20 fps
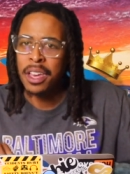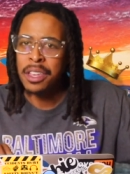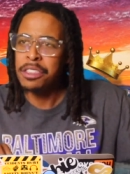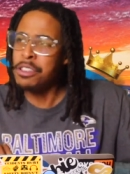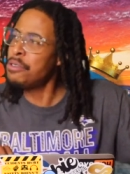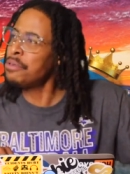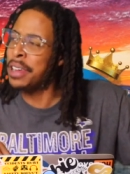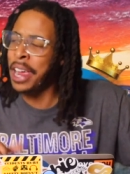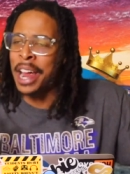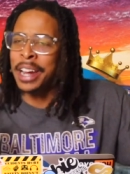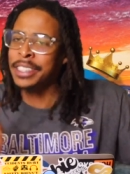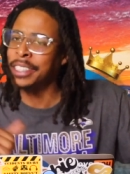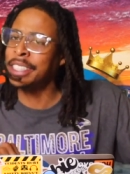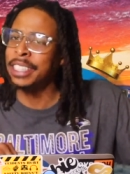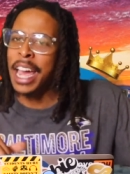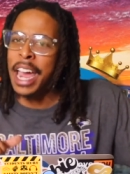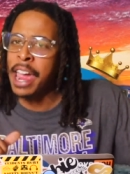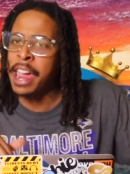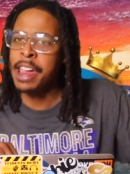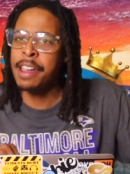You can't
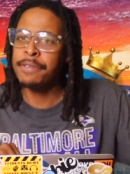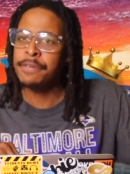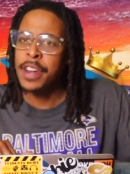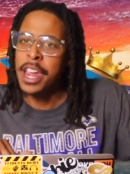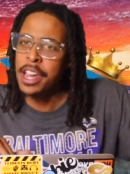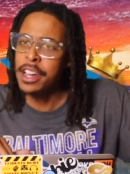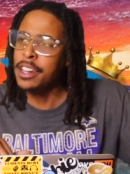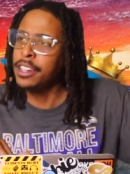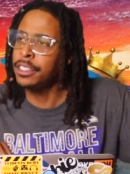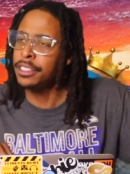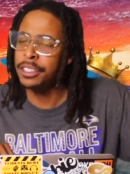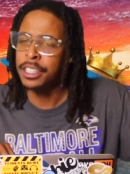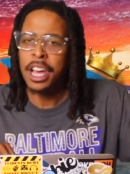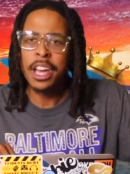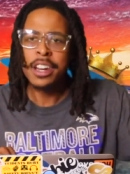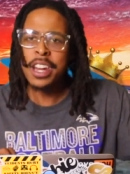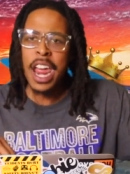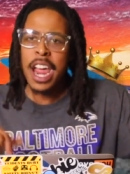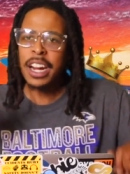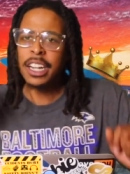save
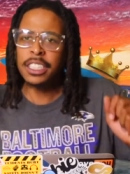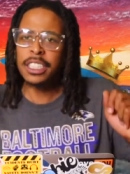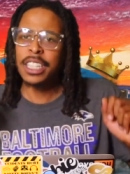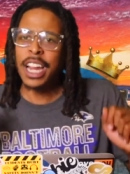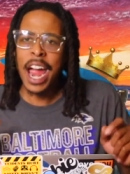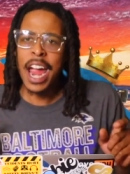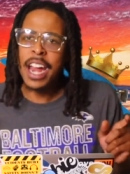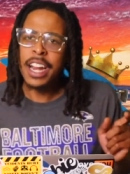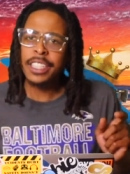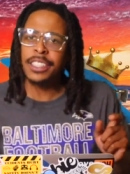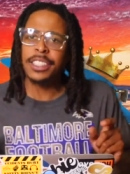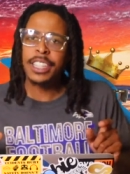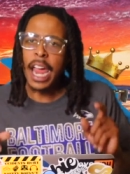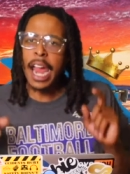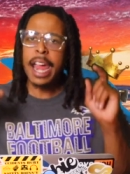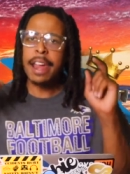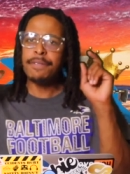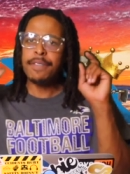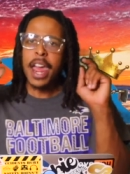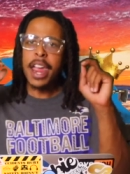niggas. Niggas can't
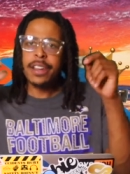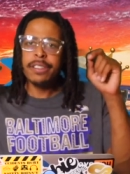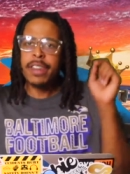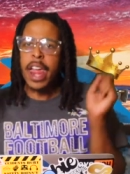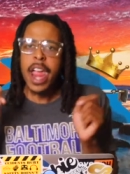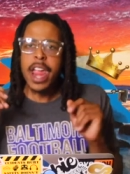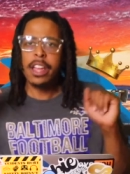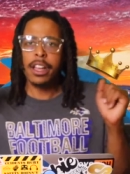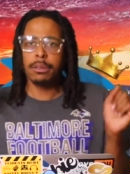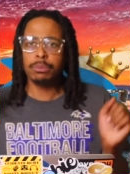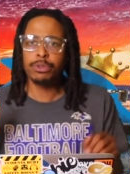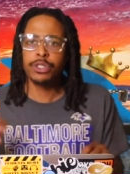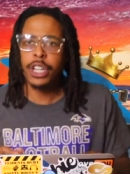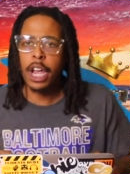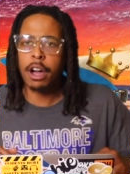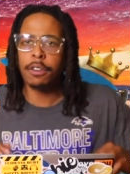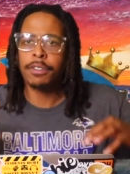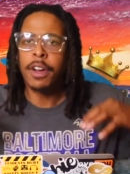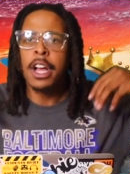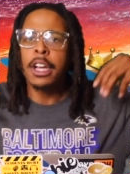save their damn
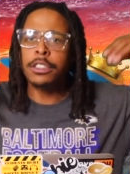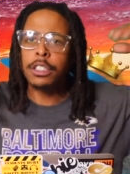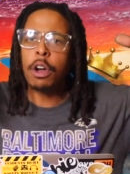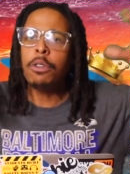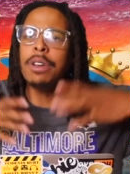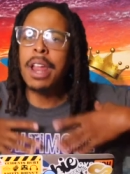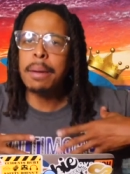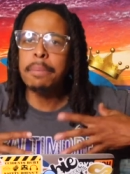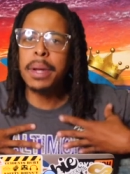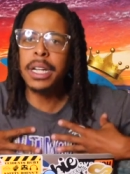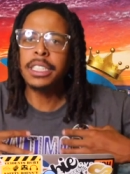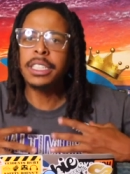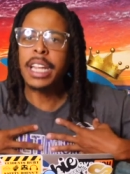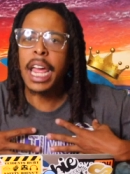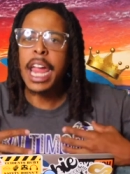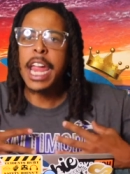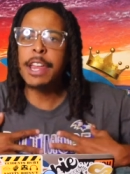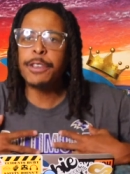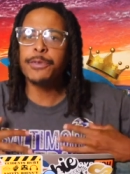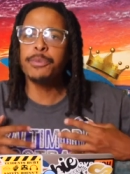self. So let me
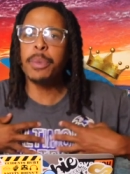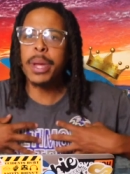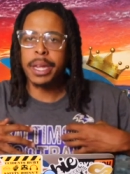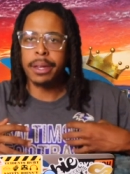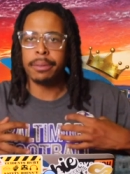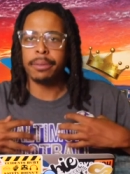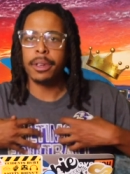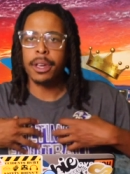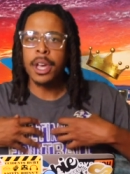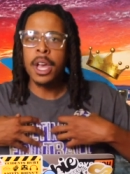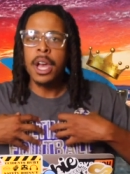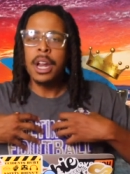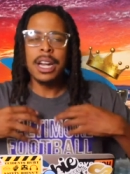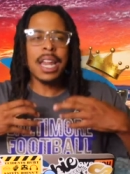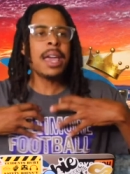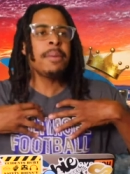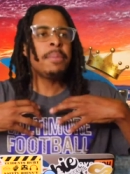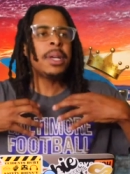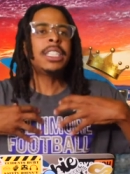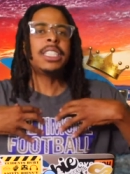save me.
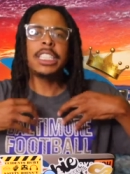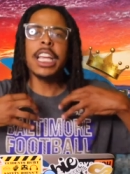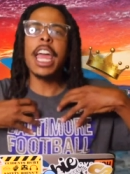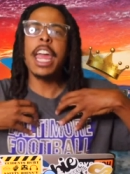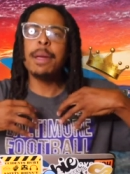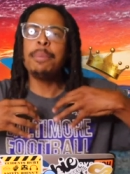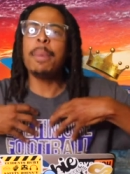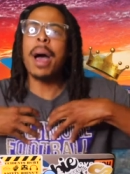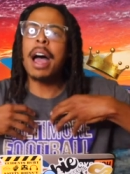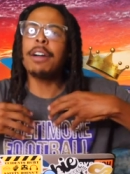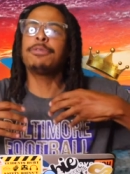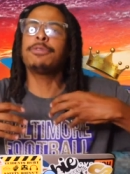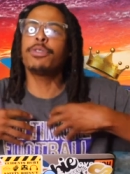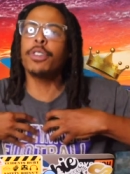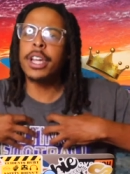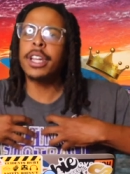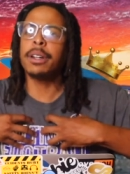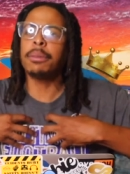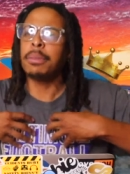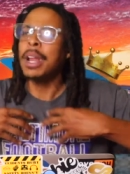Let me save my
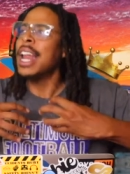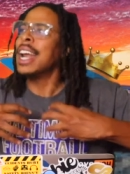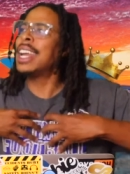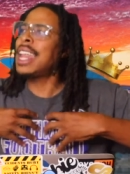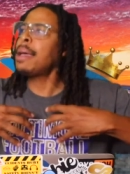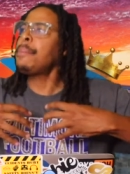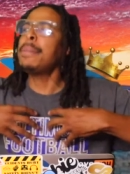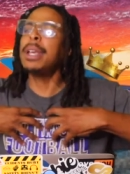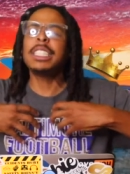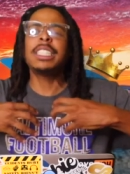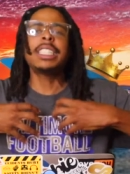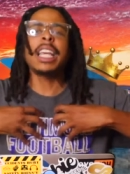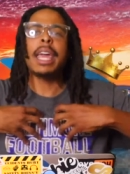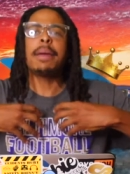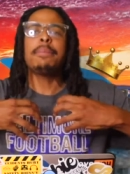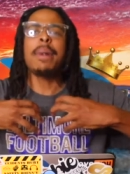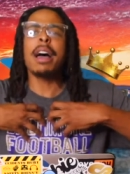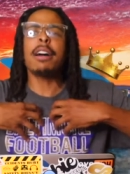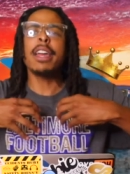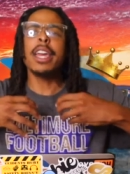freedom. Let me
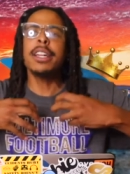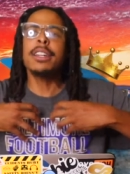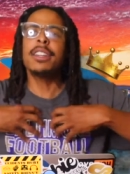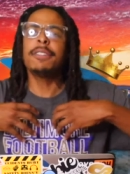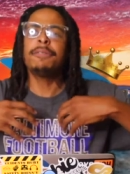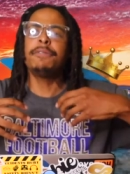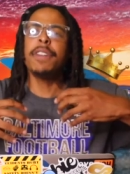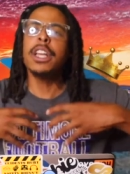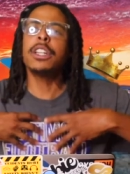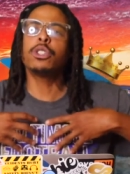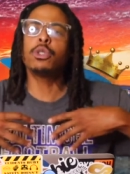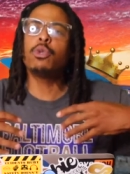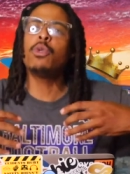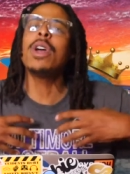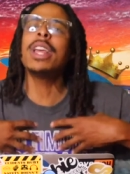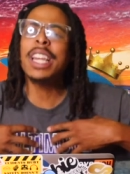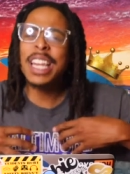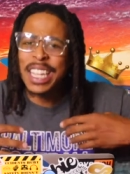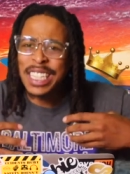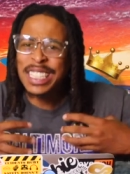save my
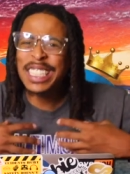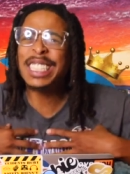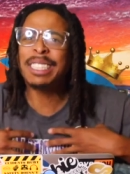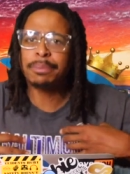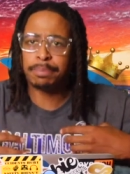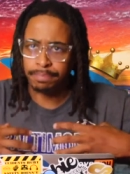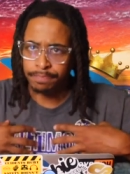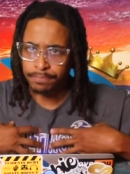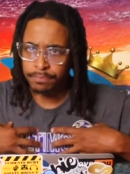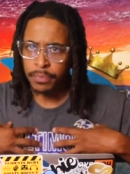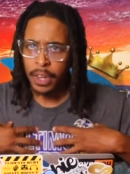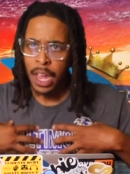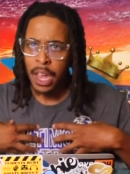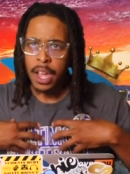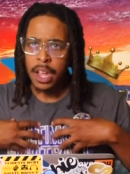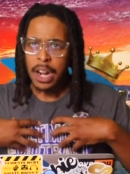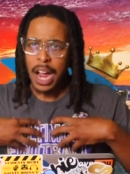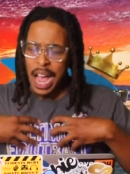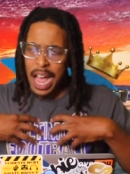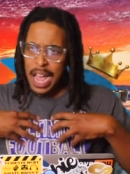individualism.
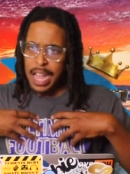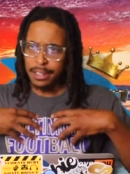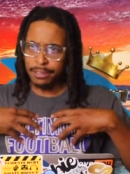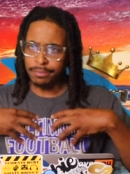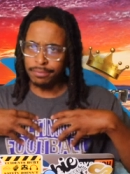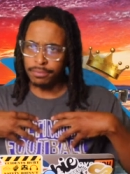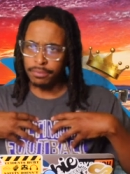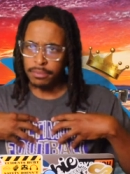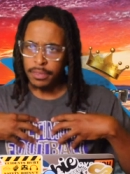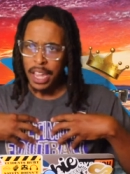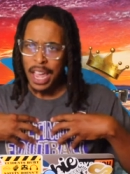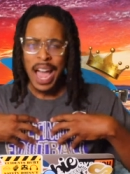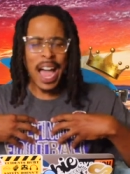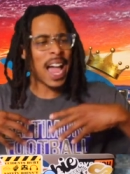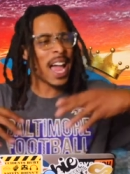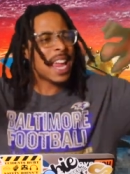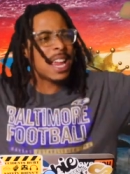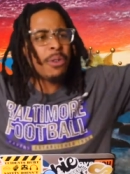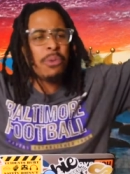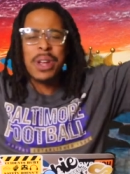Huh?
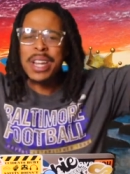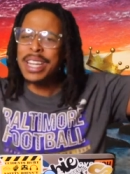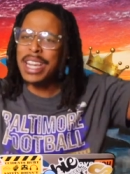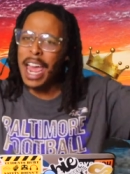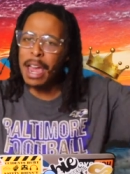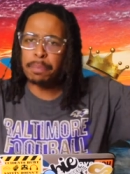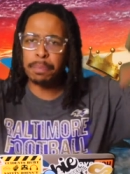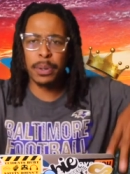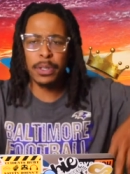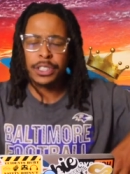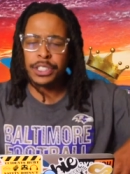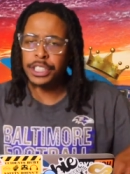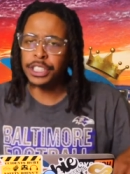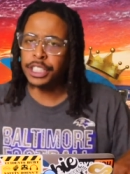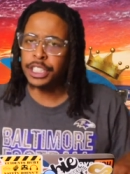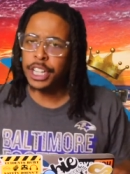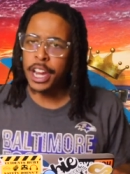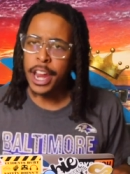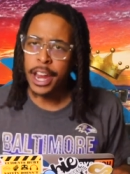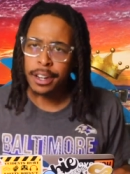I ain't with that pussy
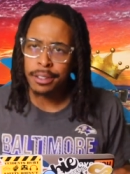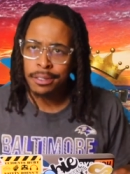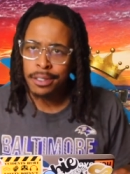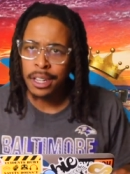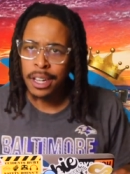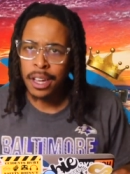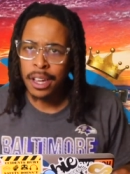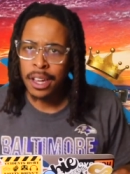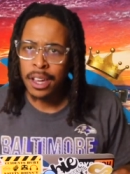shit.